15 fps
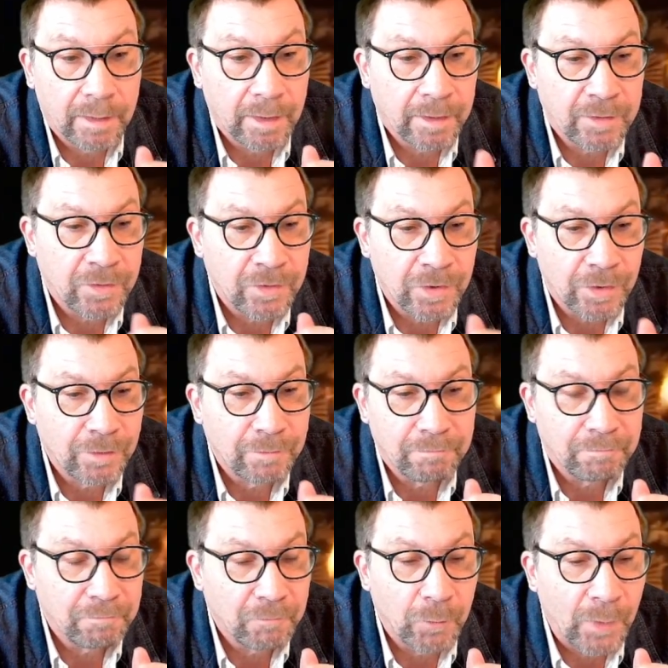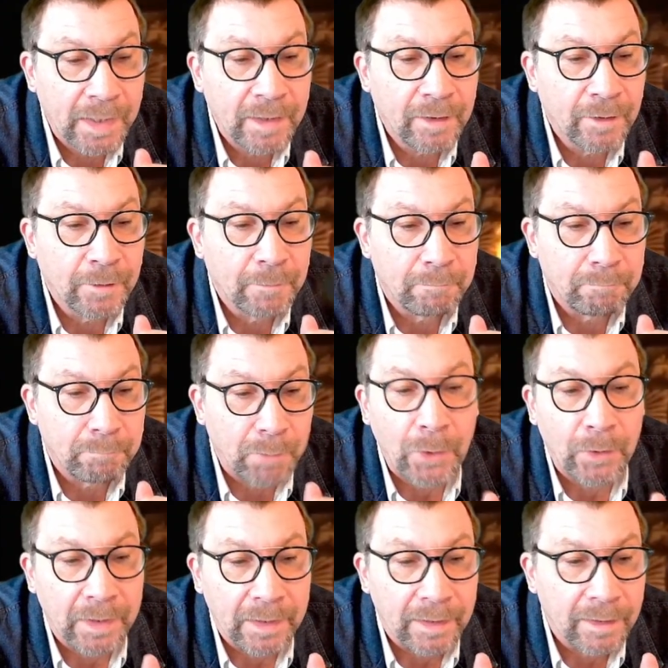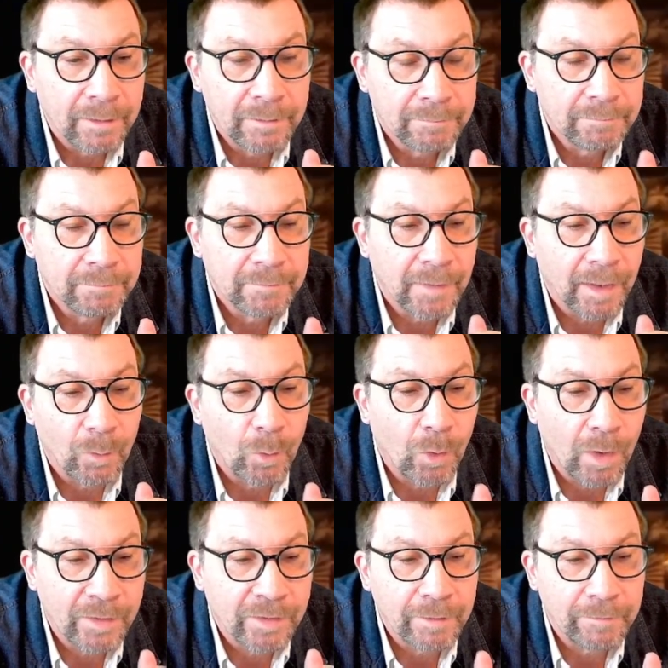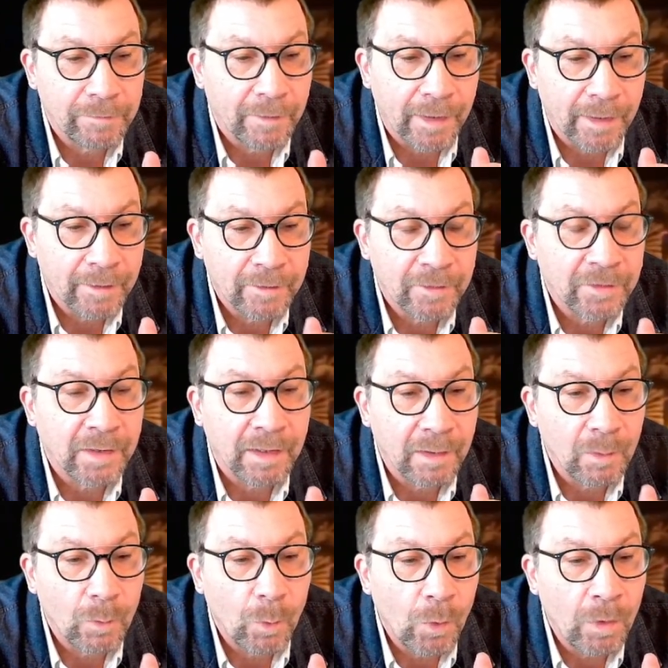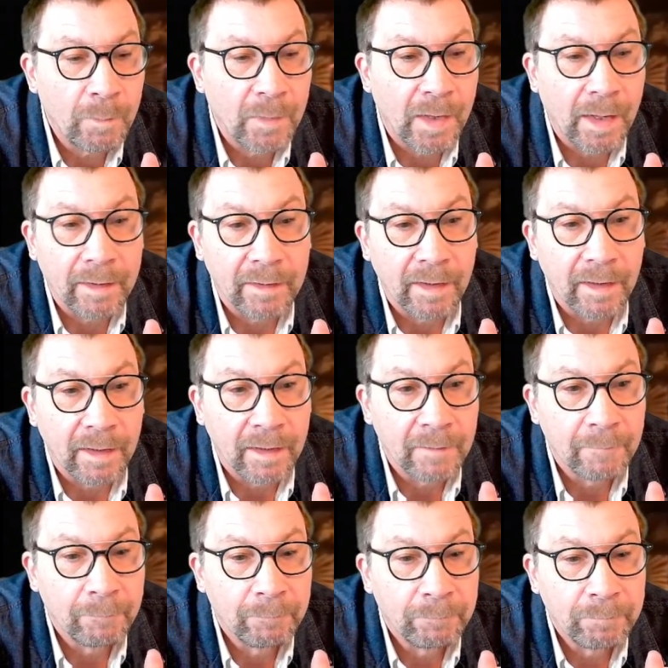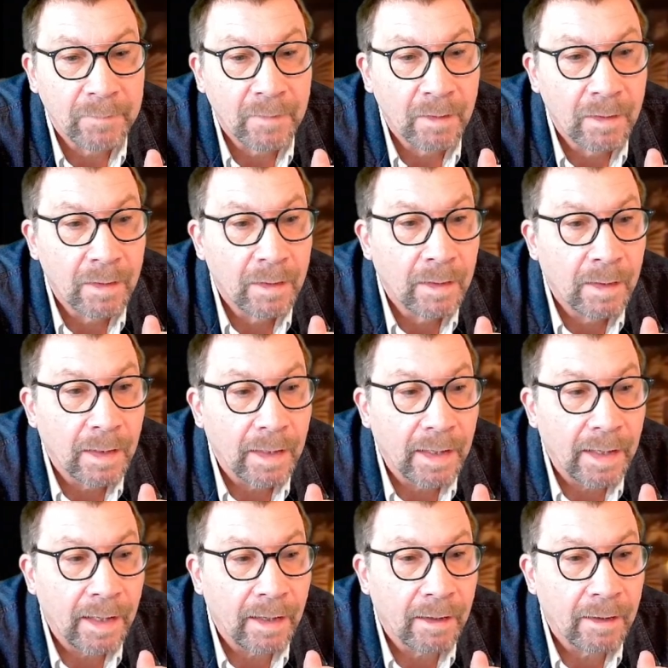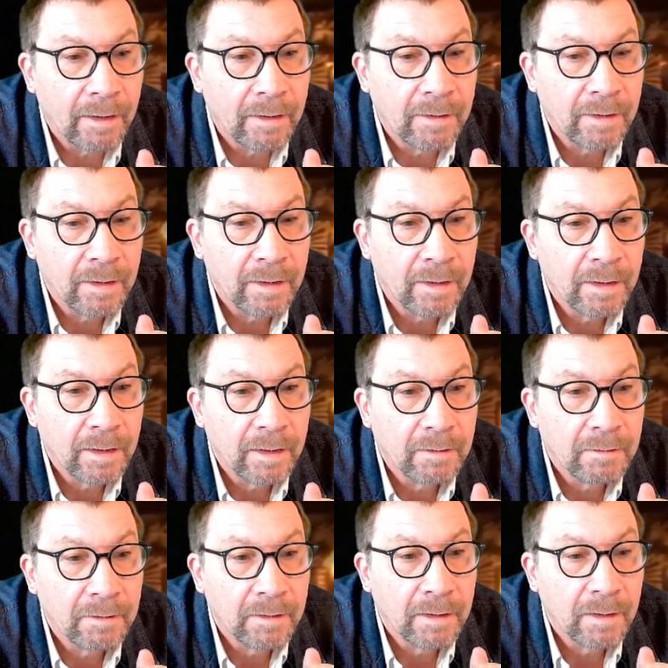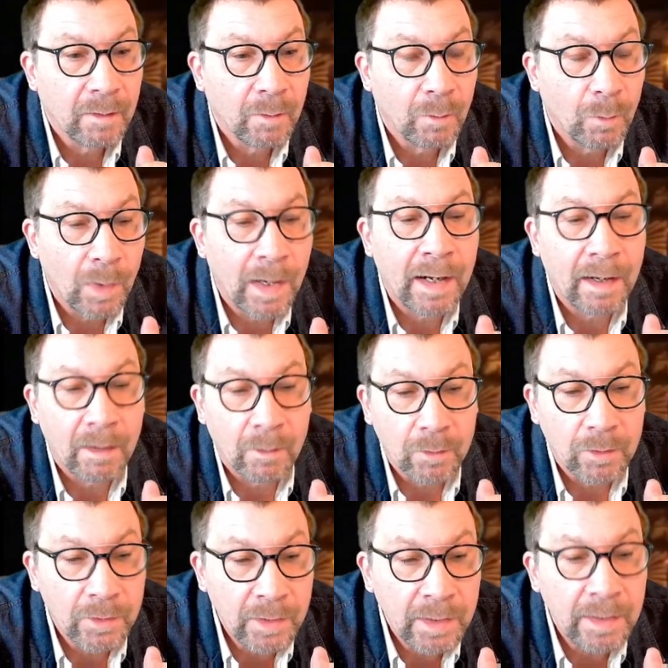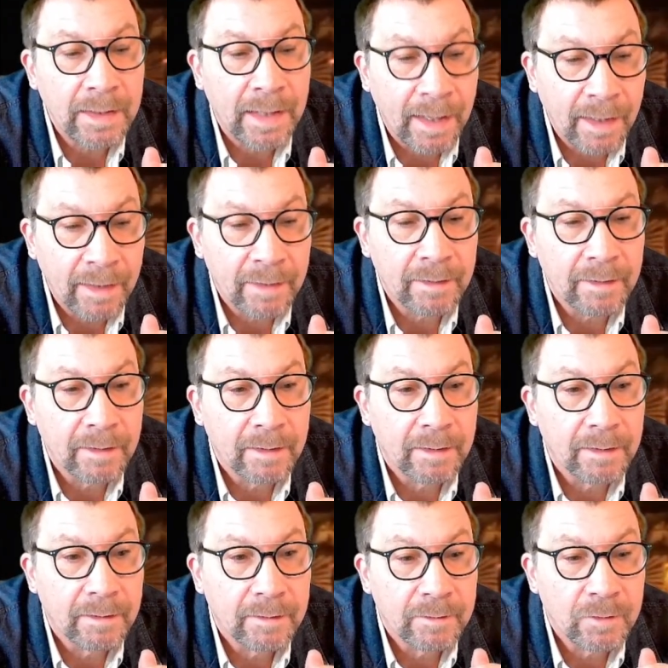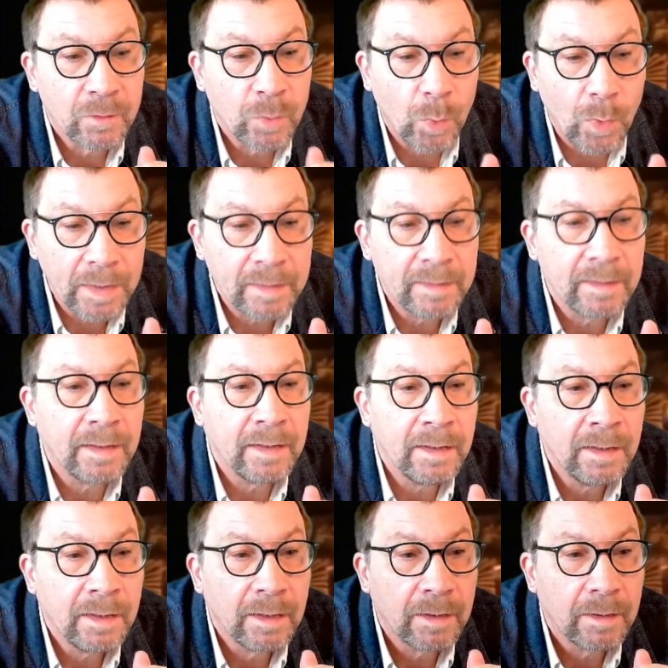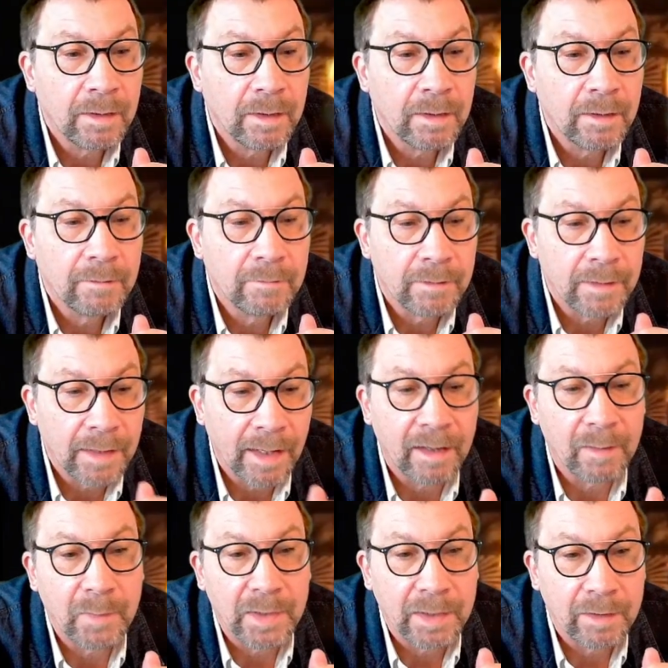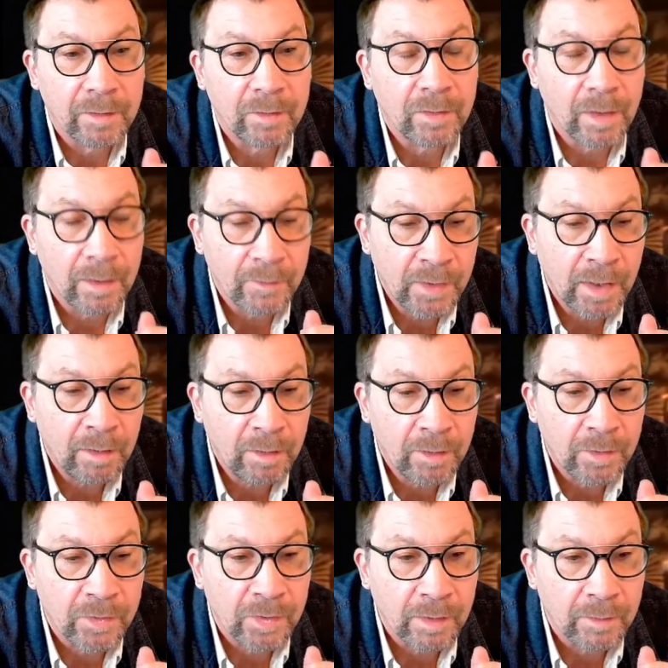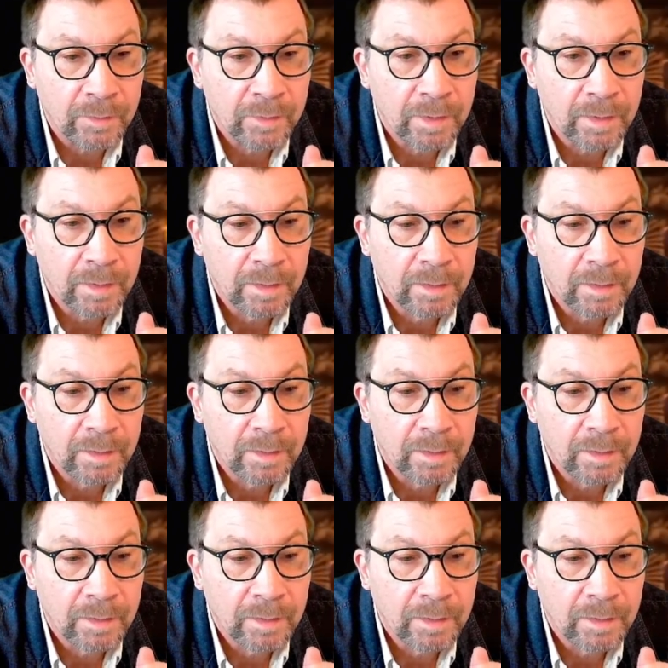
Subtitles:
It's just regular burning and watching fire and staying warm that day. And wow, look at that. 20 nanometers of color shift.